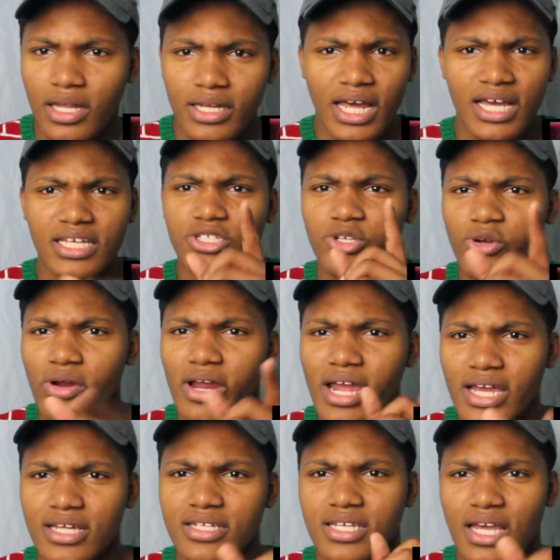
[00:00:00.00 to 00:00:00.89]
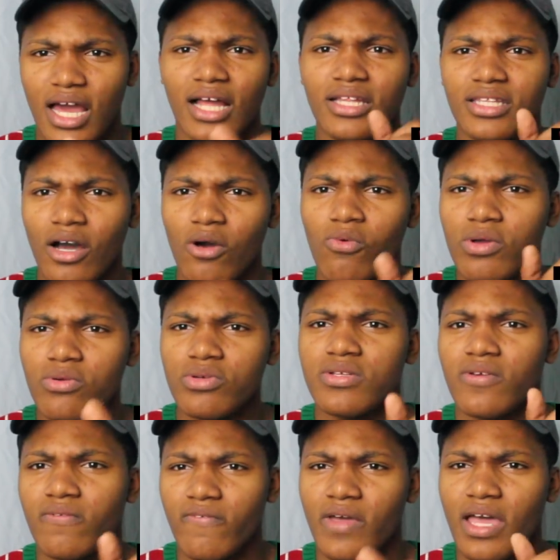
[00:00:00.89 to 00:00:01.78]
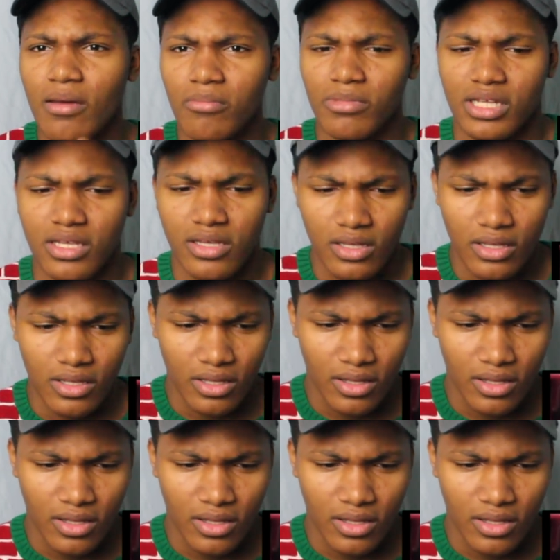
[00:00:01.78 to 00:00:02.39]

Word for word: That's crazy. I thought we was a family.